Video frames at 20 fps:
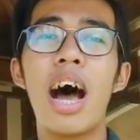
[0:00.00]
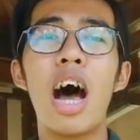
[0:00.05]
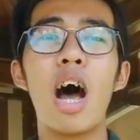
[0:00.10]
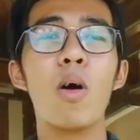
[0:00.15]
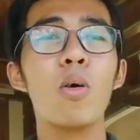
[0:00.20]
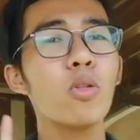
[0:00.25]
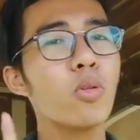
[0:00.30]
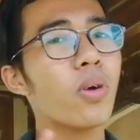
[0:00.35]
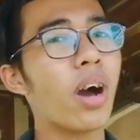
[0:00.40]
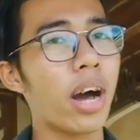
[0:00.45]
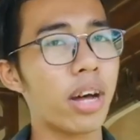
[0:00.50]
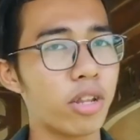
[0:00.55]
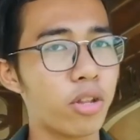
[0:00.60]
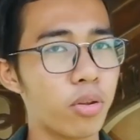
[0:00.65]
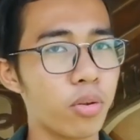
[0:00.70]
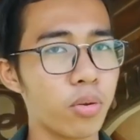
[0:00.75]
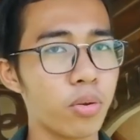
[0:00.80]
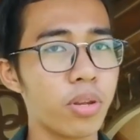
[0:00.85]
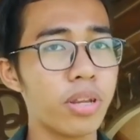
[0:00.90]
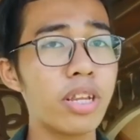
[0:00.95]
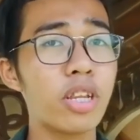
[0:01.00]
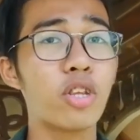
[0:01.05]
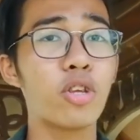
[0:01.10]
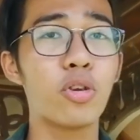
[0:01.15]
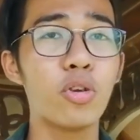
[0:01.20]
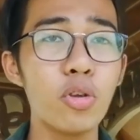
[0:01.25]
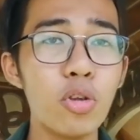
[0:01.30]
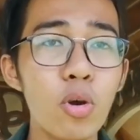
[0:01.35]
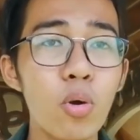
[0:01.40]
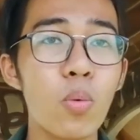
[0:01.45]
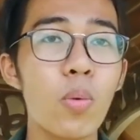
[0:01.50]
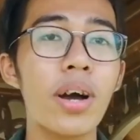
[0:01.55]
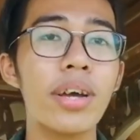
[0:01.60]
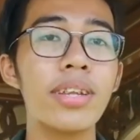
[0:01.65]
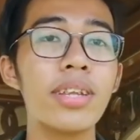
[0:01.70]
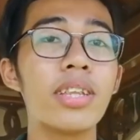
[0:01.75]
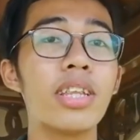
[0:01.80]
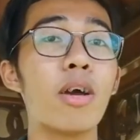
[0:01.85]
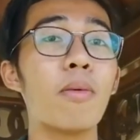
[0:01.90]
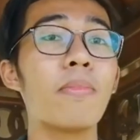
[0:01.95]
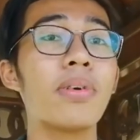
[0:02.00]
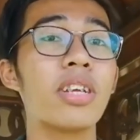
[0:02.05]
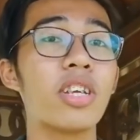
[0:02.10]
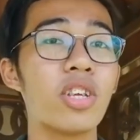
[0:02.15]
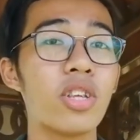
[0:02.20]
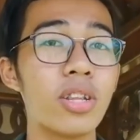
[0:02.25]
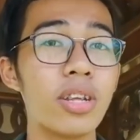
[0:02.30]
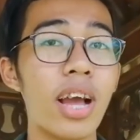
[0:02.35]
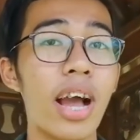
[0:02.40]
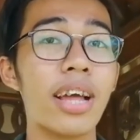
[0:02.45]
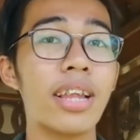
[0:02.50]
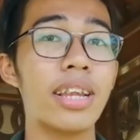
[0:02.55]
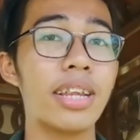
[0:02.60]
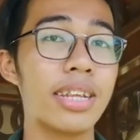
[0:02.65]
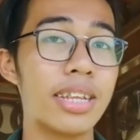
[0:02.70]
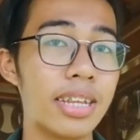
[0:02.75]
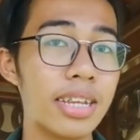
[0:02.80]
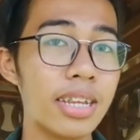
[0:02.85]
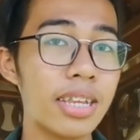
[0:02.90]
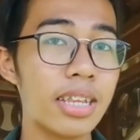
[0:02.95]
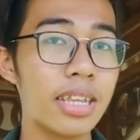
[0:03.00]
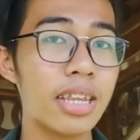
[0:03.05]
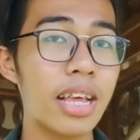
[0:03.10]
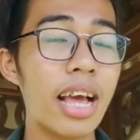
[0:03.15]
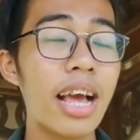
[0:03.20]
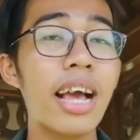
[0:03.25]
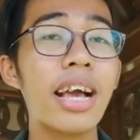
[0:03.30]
I want to ask you, do you know what is dimensional analysis?